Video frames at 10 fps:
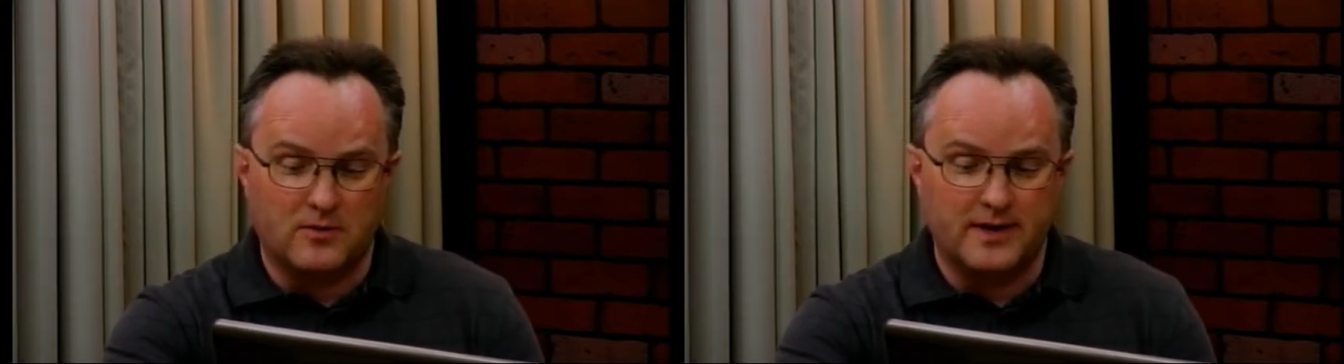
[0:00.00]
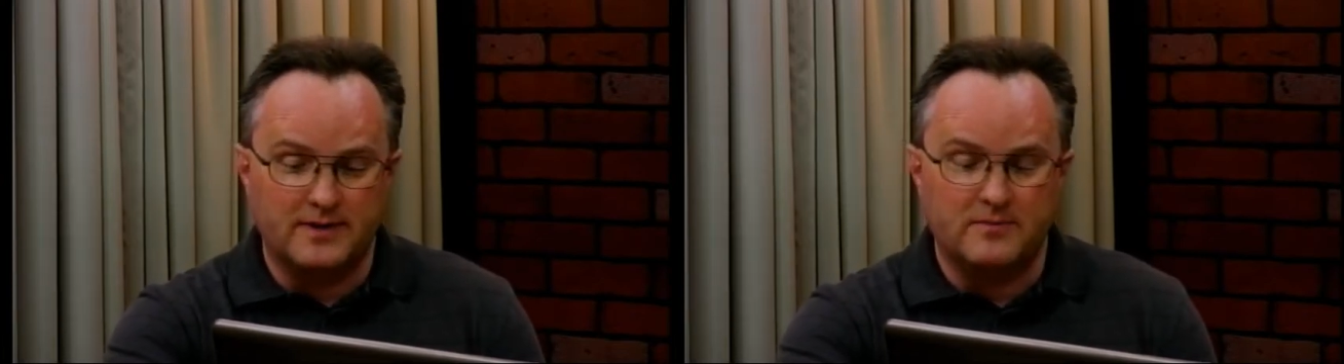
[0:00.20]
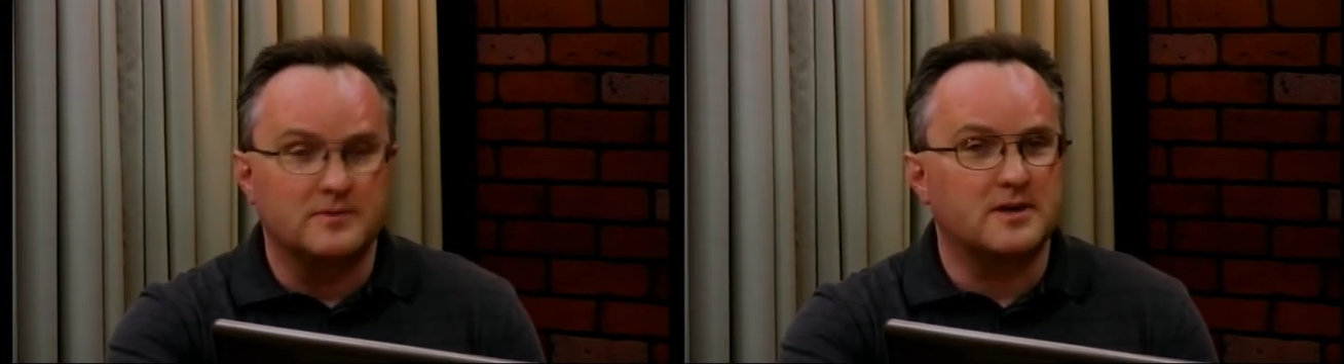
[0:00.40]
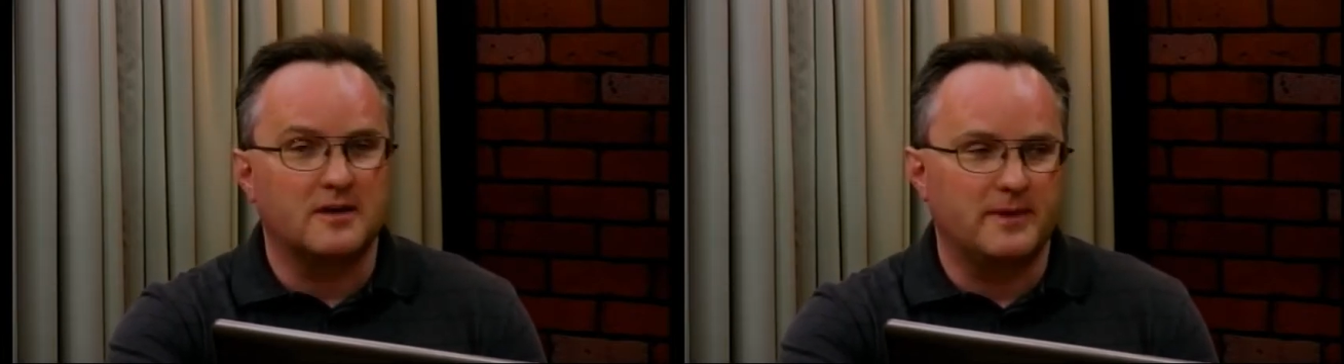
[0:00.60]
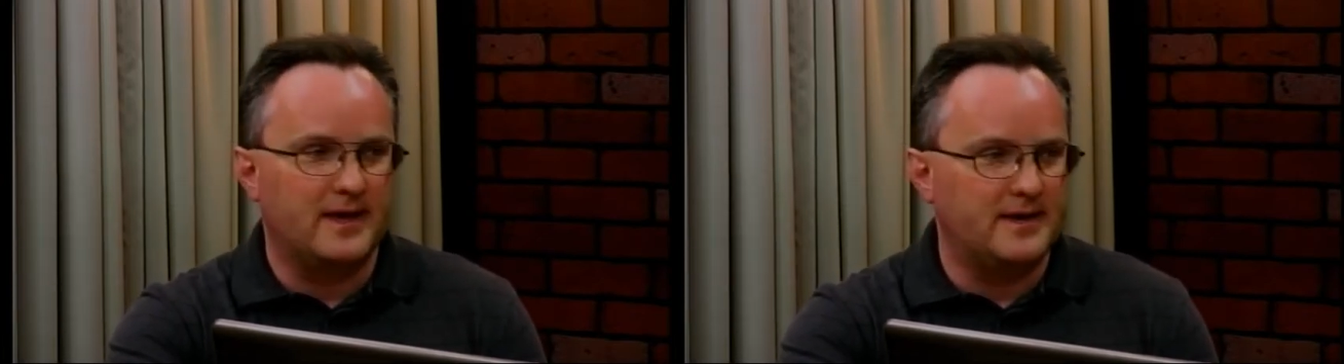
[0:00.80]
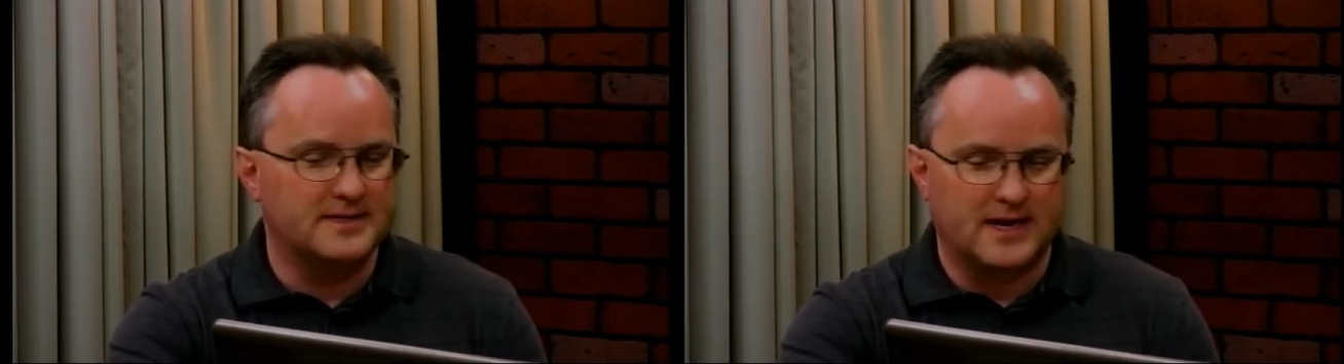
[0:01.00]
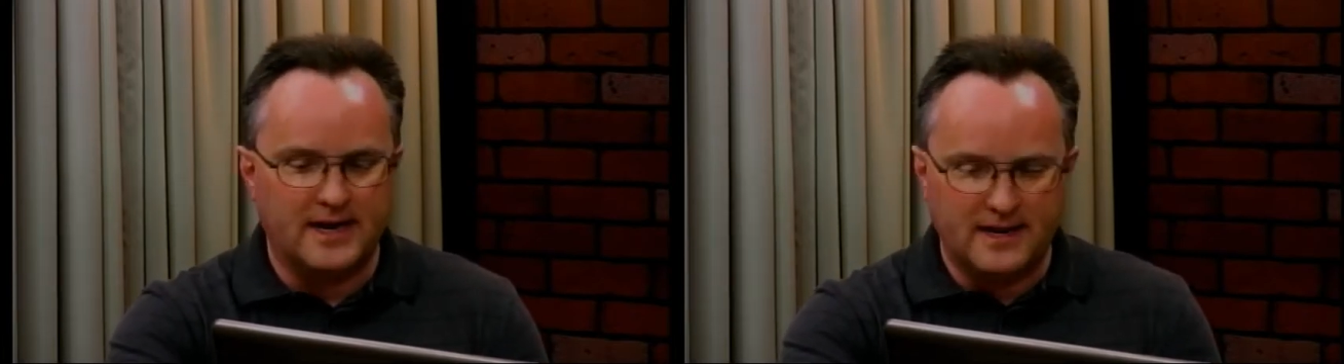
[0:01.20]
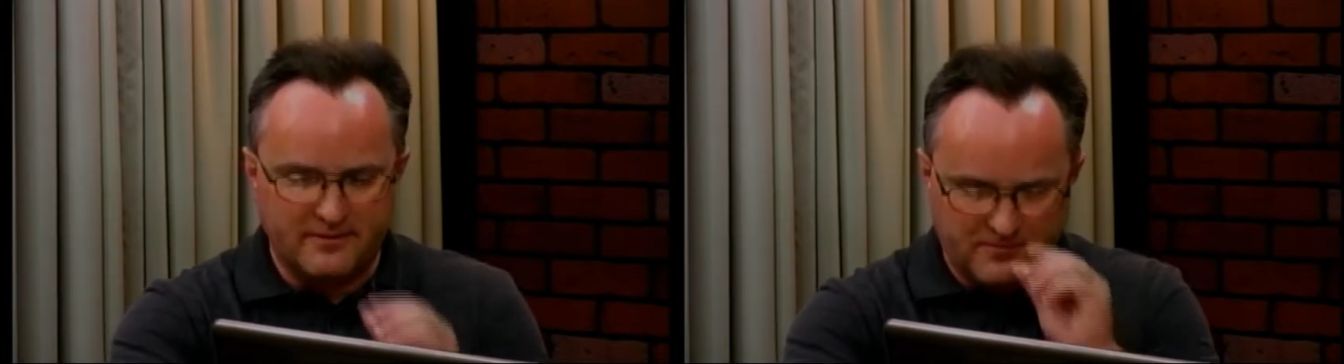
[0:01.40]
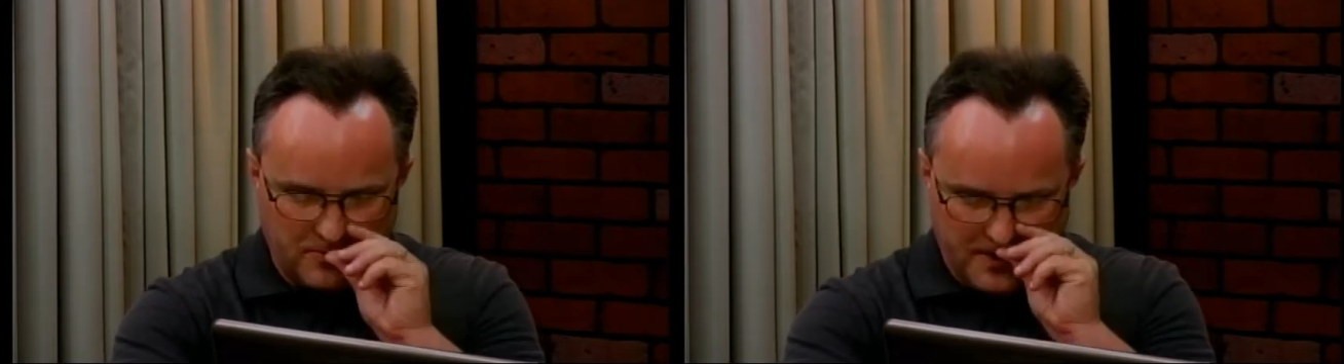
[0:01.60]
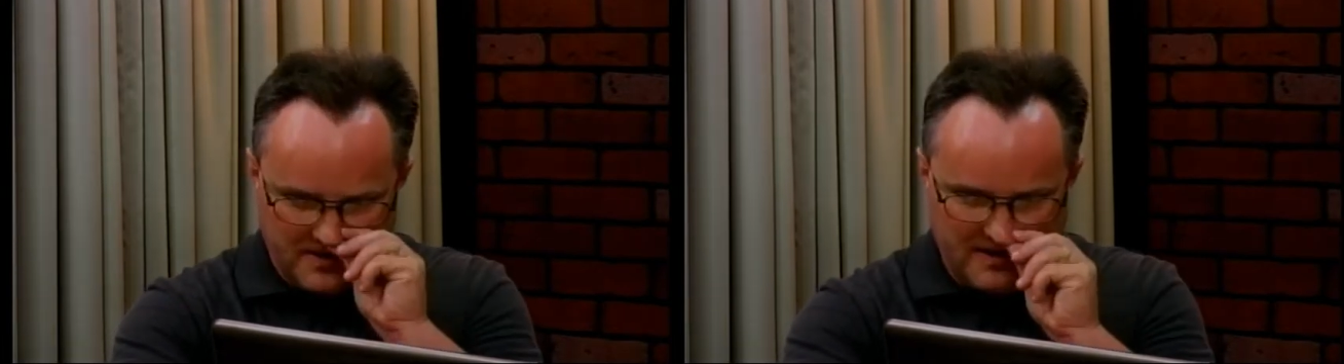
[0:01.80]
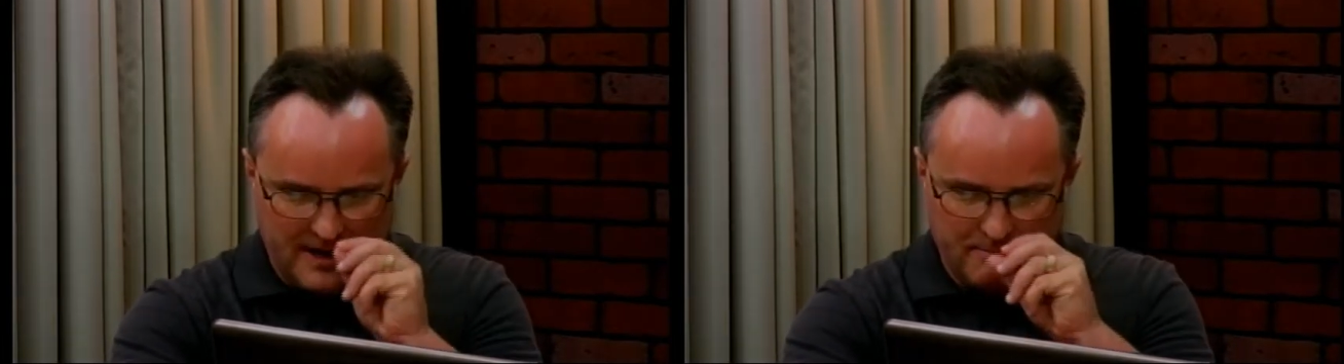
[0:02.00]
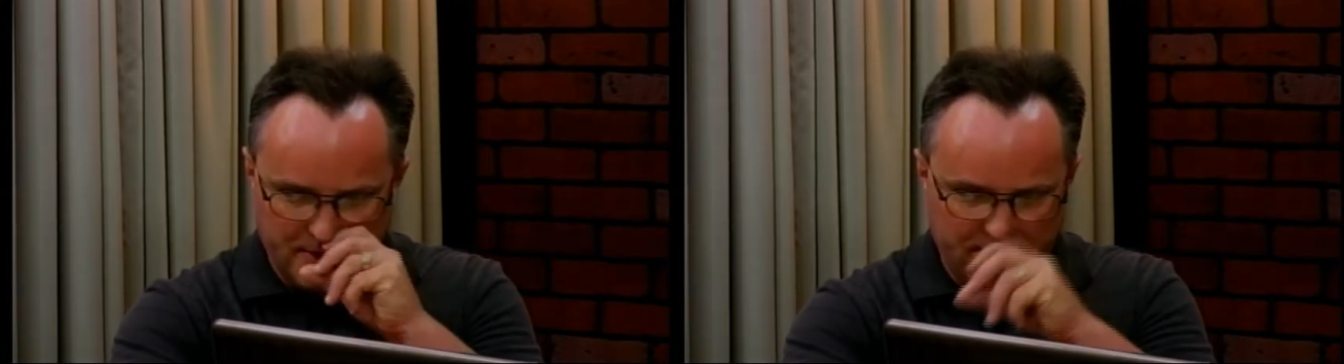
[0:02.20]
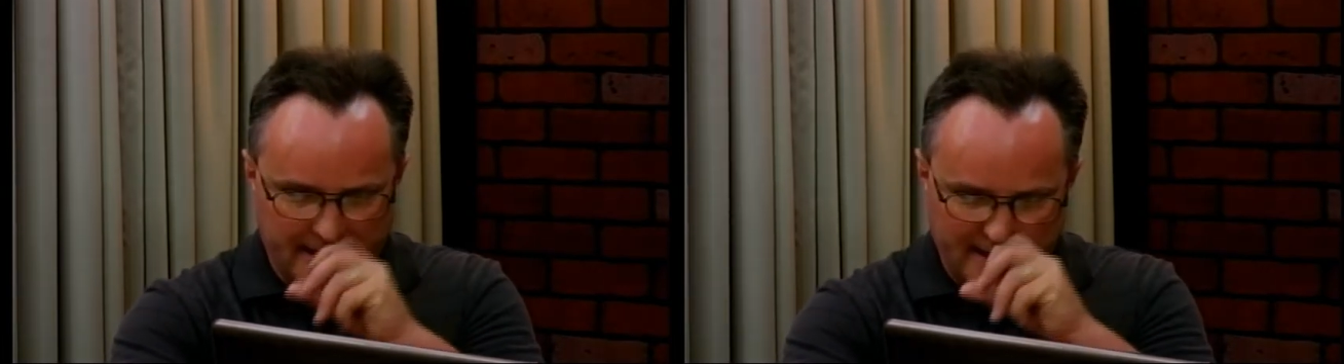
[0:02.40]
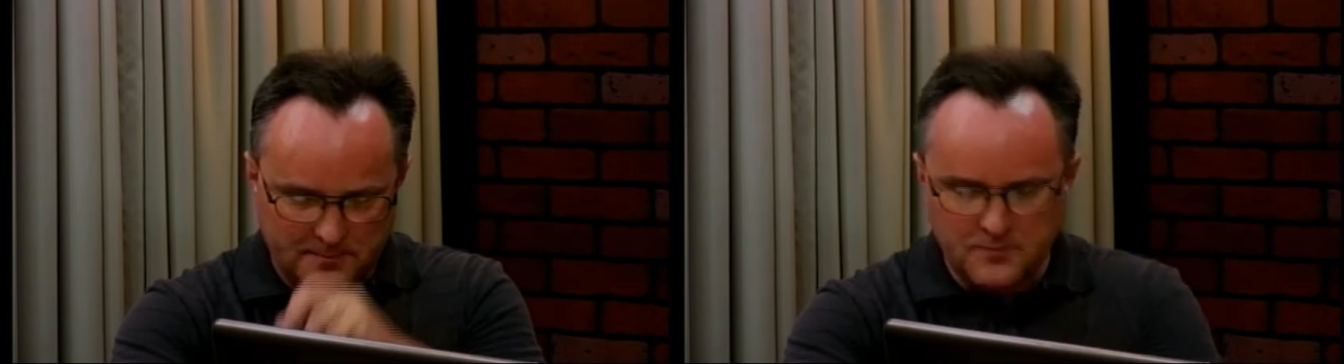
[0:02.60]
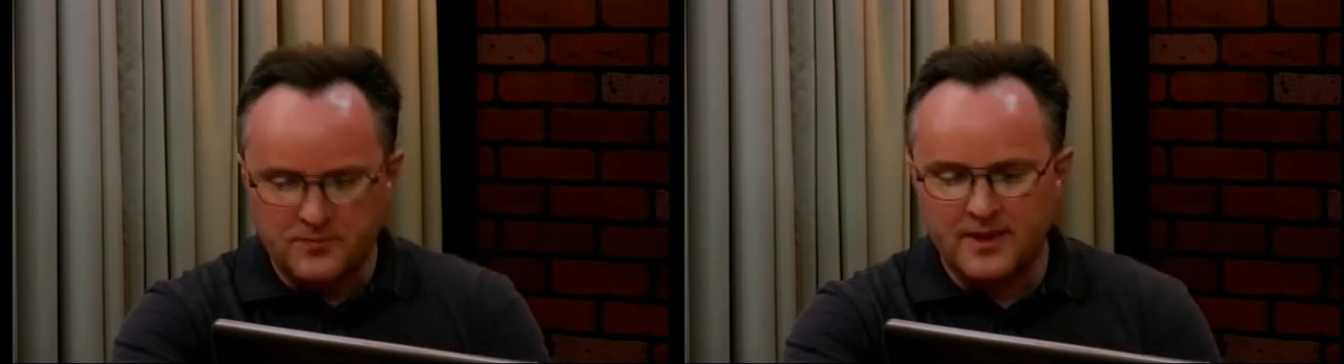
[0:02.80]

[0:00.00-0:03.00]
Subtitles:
Corey will talk about how to design it for you and how to build that.